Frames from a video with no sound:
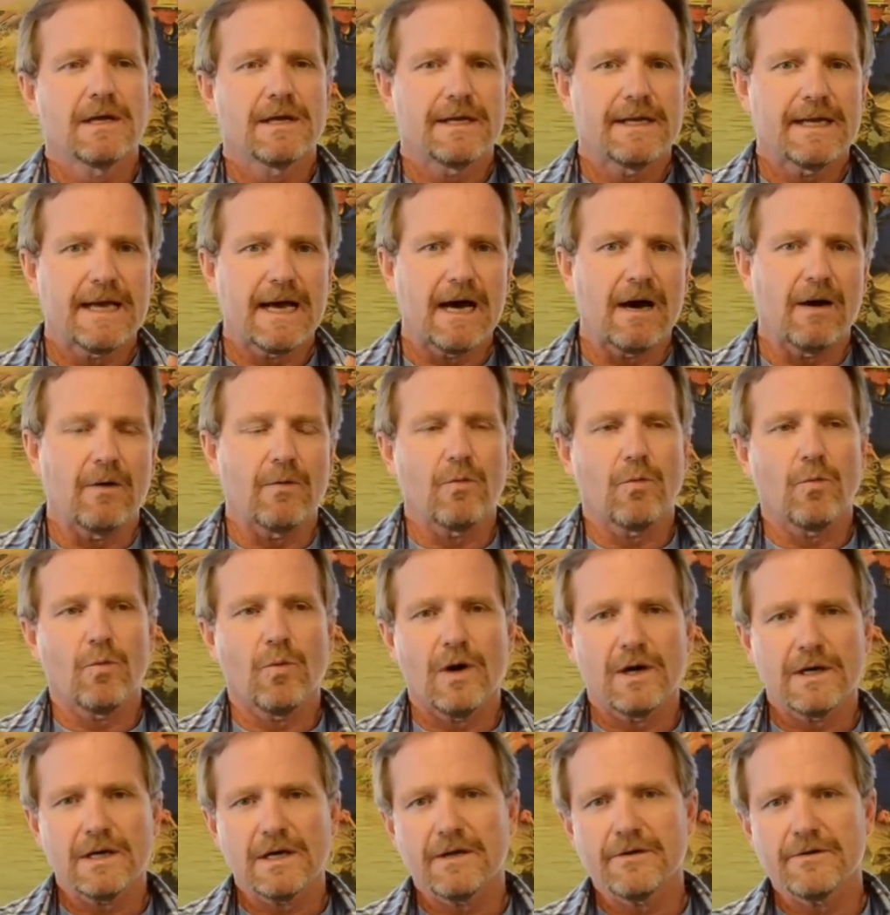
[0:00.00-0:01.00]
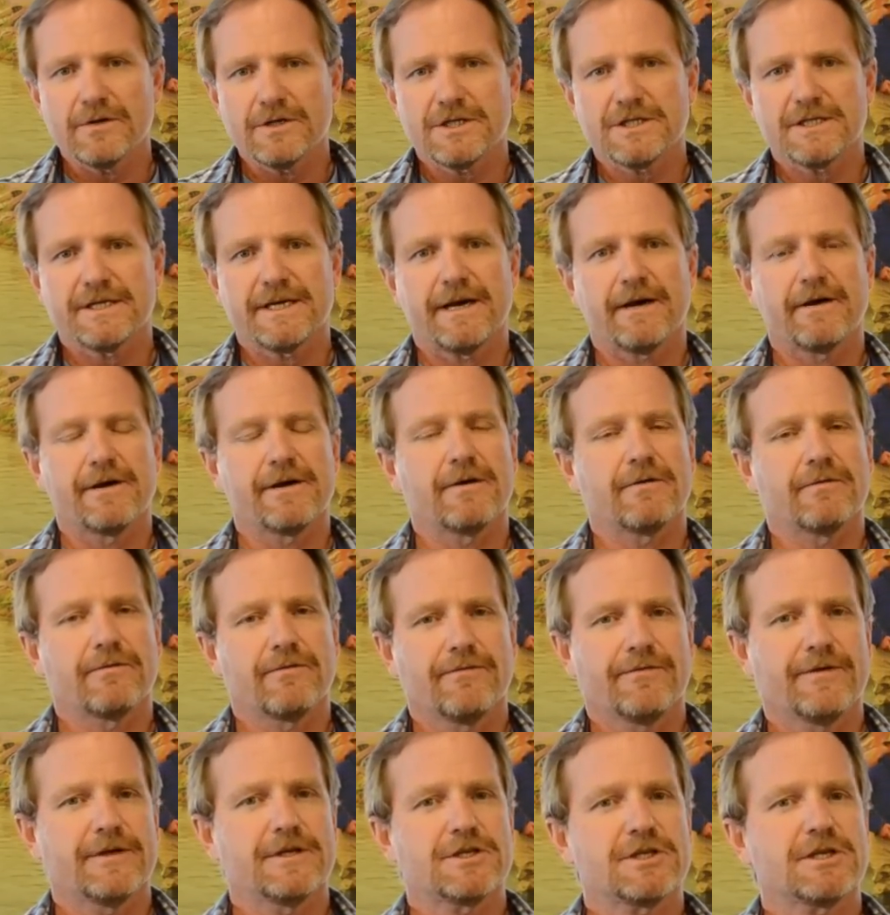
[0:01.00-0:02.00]
Now, one other scenario.
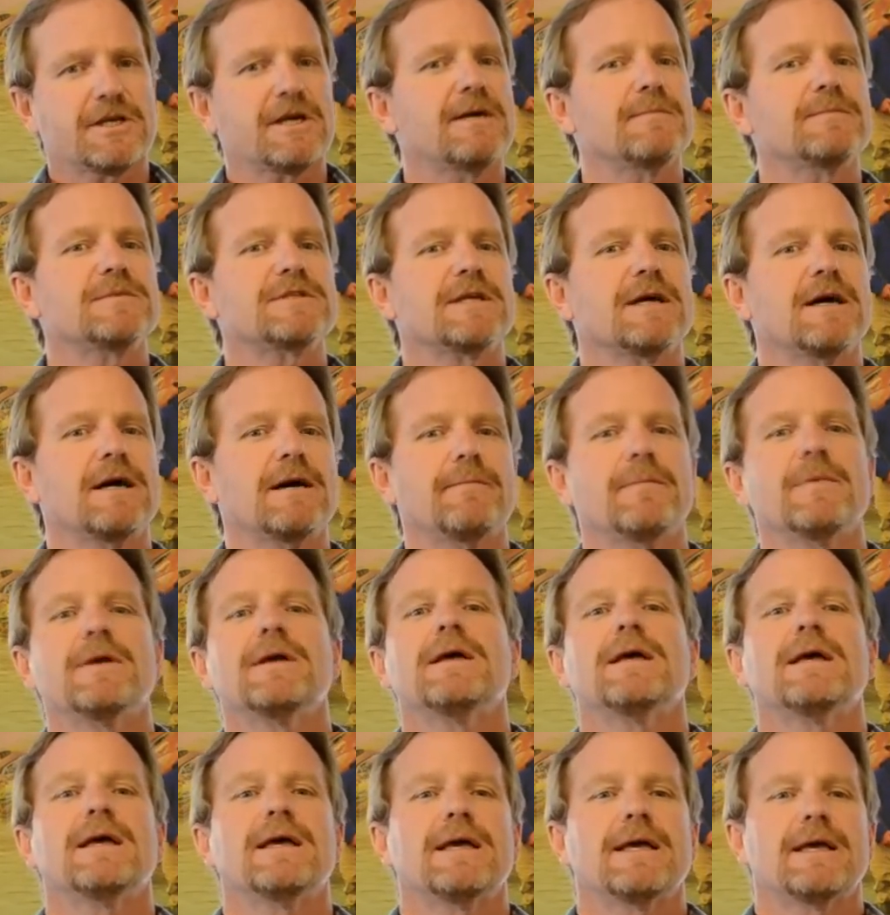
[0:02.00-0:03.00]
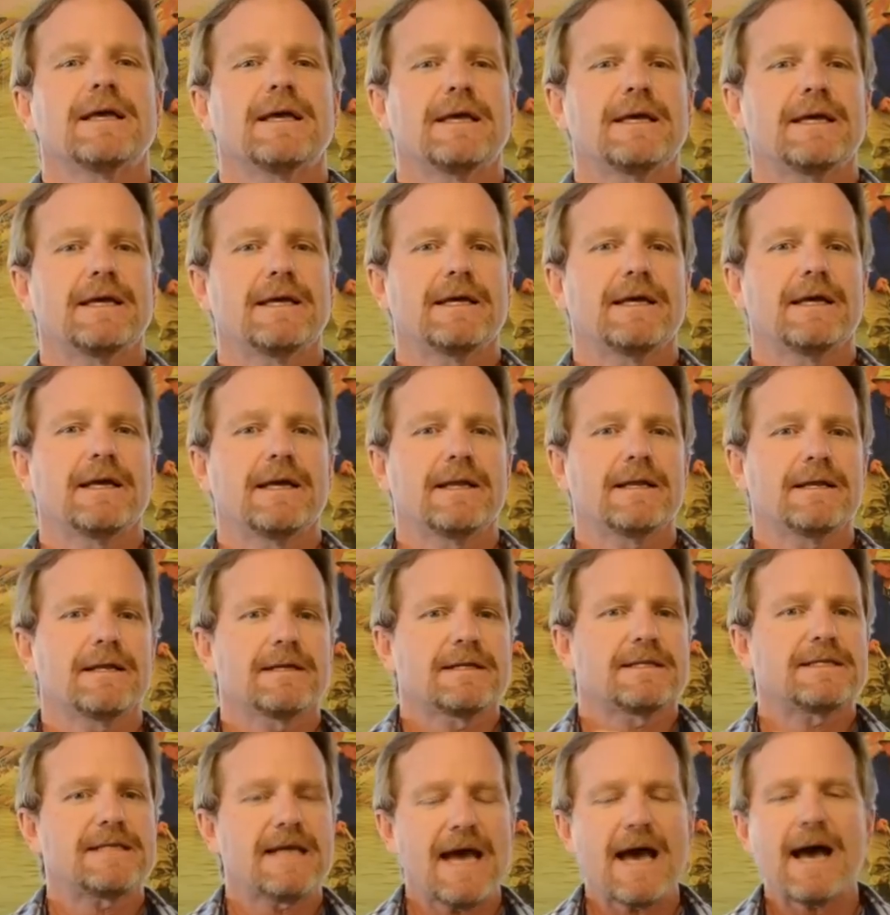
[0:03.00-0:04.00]
Fish comes up, he
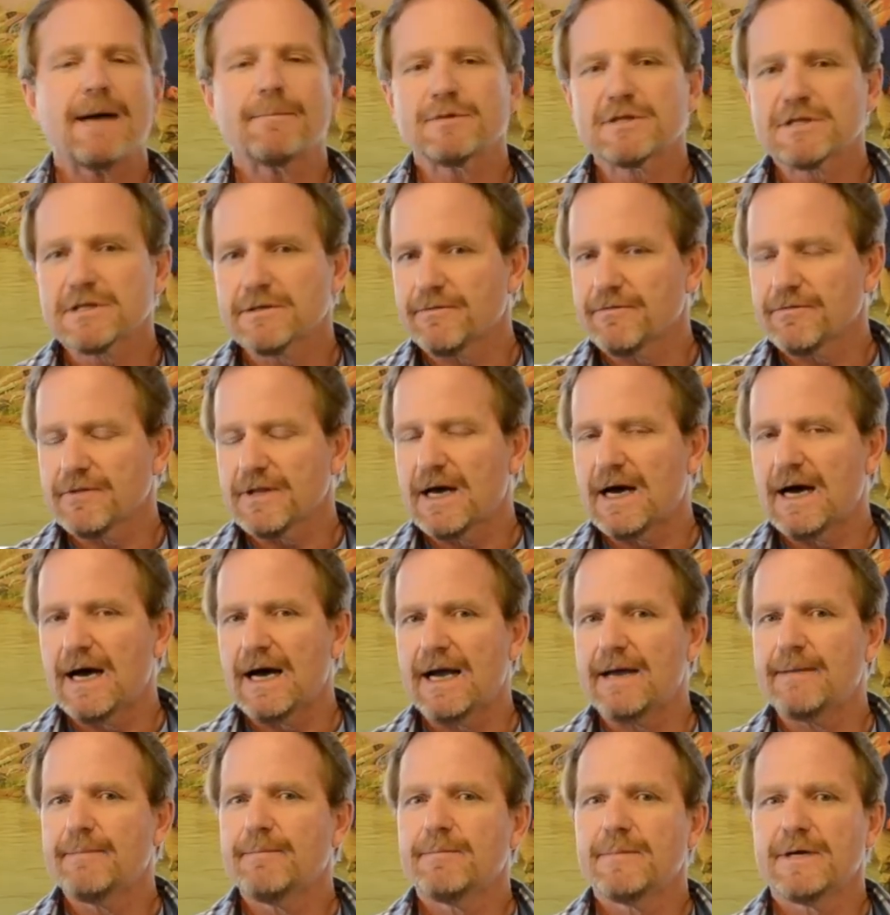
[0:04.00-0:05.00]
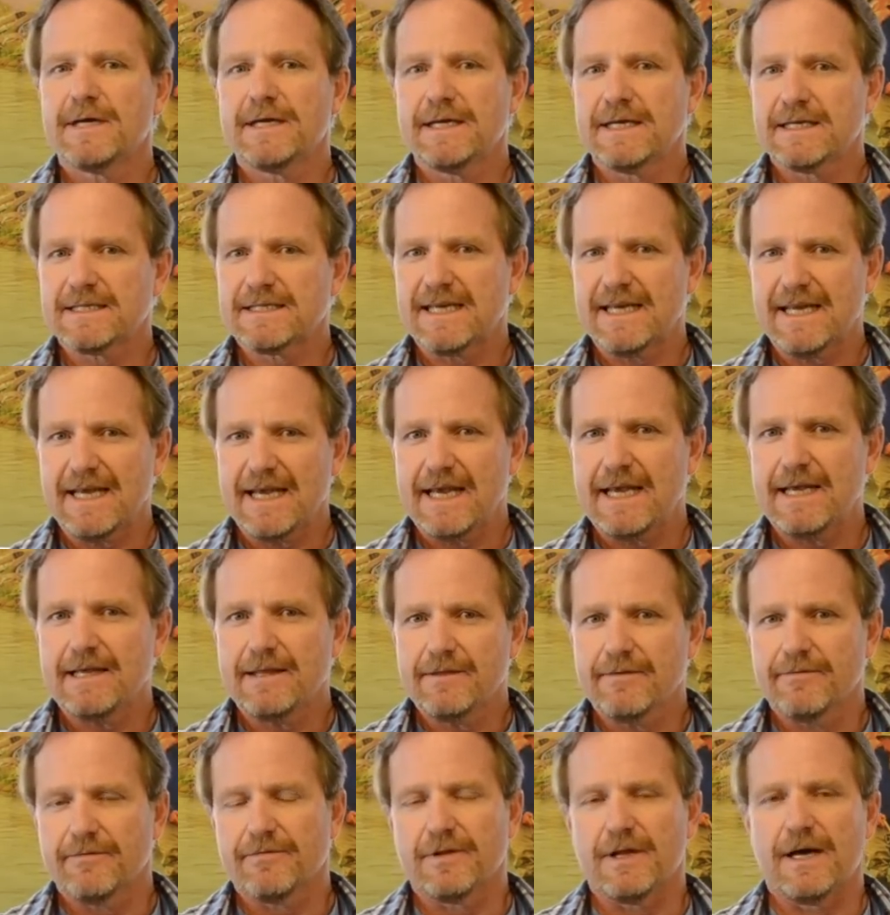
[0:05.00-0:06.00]
taps the fly, but he doesn't
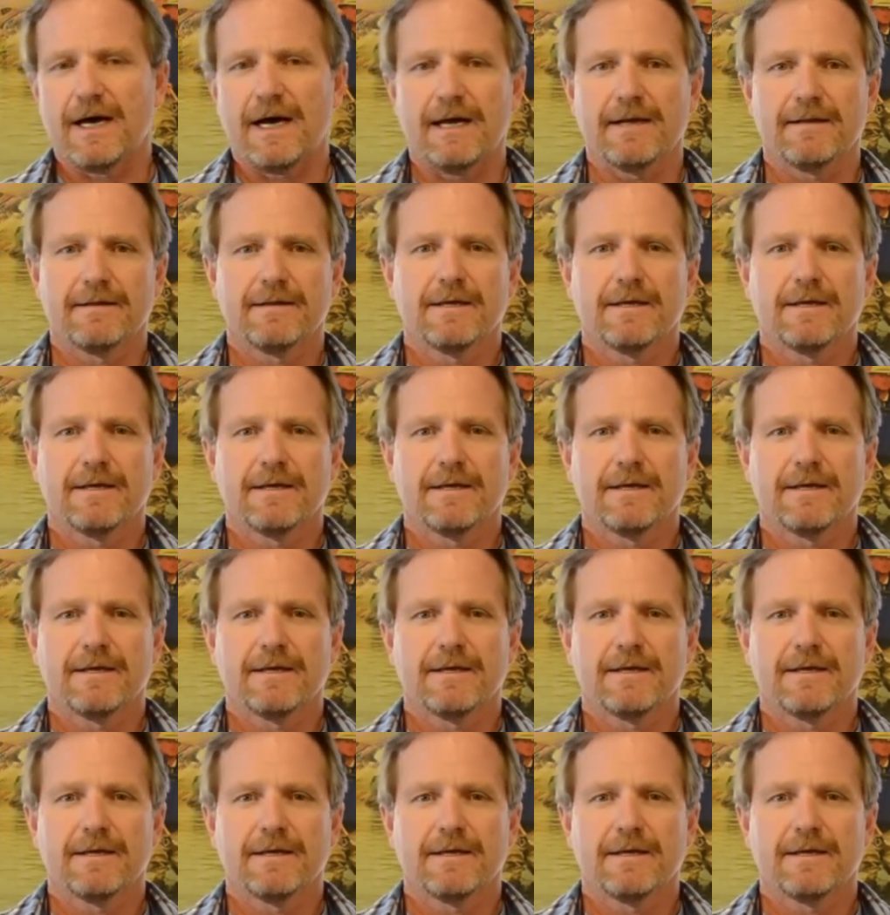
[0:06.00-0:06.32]
eat the fly.